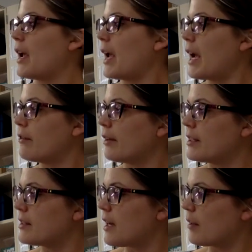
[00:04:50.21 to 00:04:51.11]
Henry
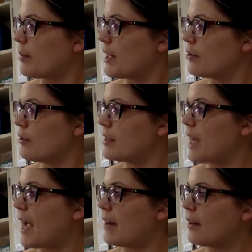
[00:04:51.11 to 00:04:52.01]
stuck Beatrice's
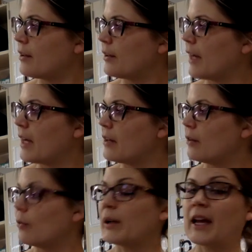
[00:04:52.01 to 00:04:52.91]
hat on her head.
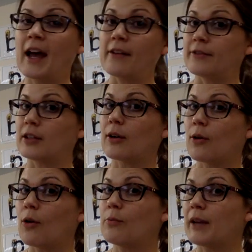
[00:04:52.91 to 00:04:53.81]
We have to go
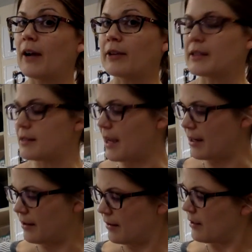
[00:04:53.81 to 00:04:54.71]
home now, he said.